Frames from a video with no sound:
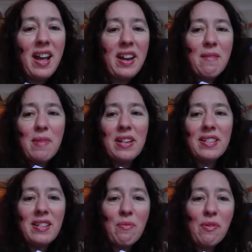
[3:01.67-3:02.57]
and it means
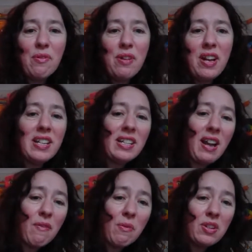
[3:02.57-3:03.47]
that we're all here
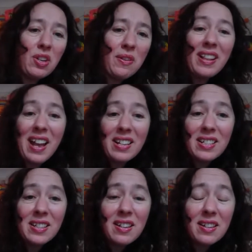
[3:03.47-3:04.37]
together. We're showing their
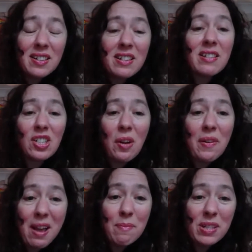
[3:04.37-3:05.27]
showing
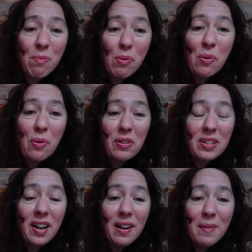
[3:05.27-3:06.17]
them support.
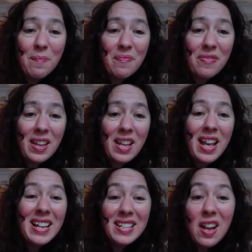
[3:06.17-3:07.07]
Um,
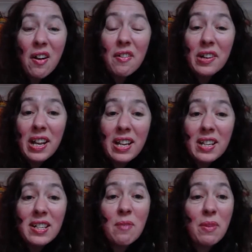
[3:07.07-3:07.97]
it's the irony,
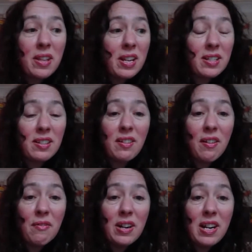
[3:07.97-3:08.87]
isn't it? When things are,
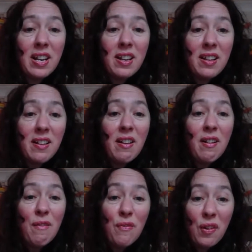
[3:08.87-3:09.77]
are really
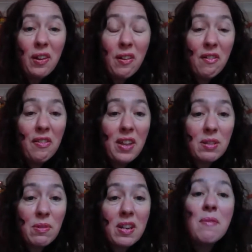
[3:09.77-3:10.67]
full on,
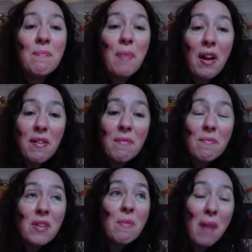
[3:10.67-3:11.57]
that's when you mo-
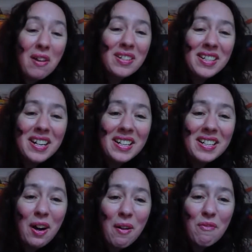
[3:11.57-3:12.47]
you most need
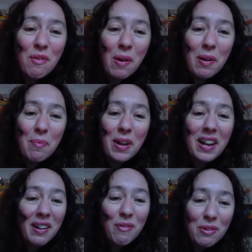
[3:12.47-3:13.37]
time for well being.
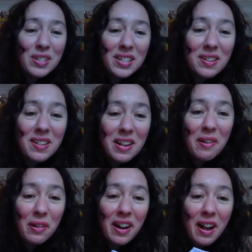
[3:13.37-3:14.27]
And of course, they, they're
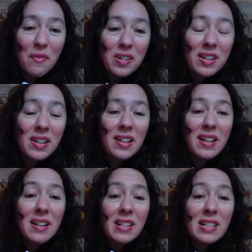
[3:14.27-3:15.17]
not going to have the
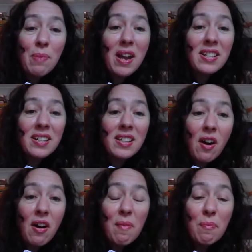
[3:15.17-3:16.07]
space and
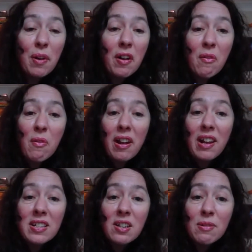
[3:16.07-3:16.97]
time. But all I
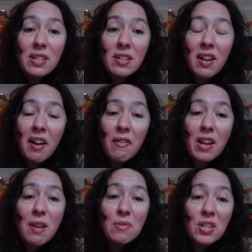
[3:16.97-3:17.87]
can do is kind of
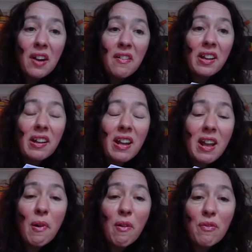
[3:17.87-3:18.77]
keep sharing and
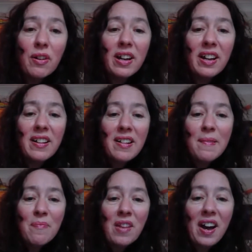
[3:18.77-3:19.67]
keep offering.
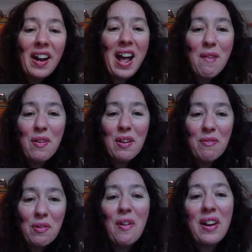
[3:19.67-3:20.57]
And I have heard
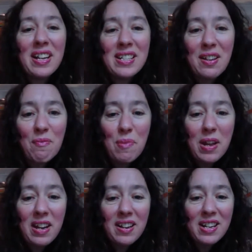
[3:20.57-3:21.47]
from colleagues who've
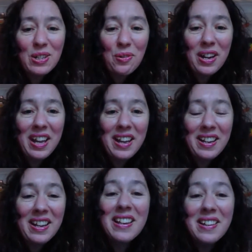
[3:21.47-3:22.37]
been enjoying it
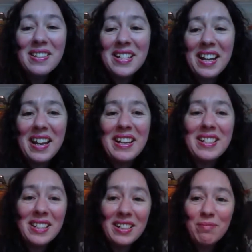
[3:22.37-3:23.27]
and using it,
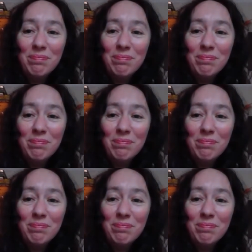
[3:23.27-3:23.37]
and